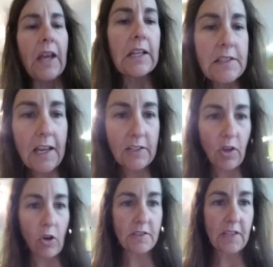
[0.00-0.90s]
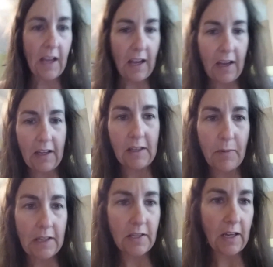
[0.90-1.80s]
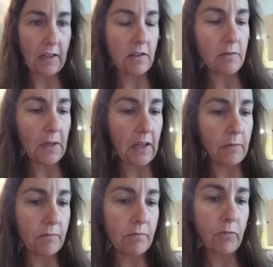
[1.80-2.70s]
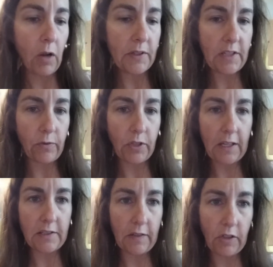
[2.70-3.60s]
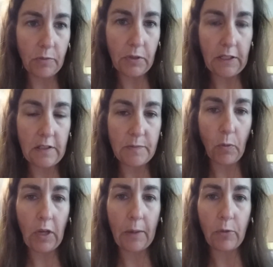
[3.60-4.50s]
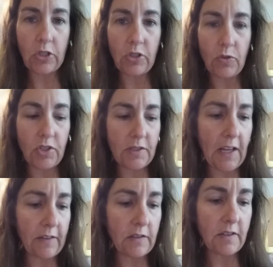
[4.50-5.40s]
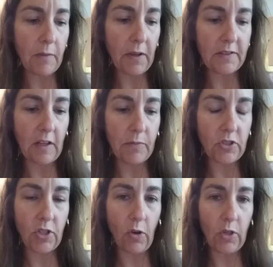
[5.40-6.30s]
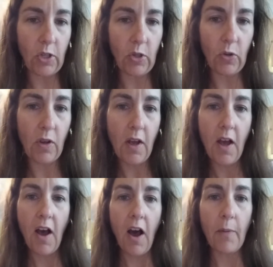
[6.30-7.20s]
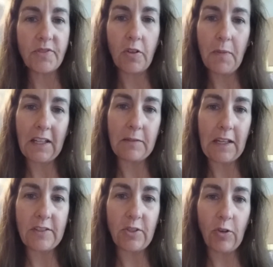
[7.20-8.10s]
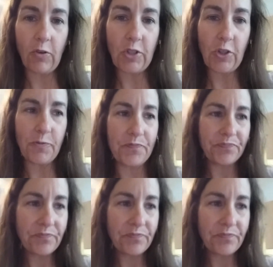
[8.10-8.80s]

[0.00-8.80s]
And it takes all day, and it may take me probably several days to even complete this, but what I'm going to do is just take this step by step and show you so to make it easier on you.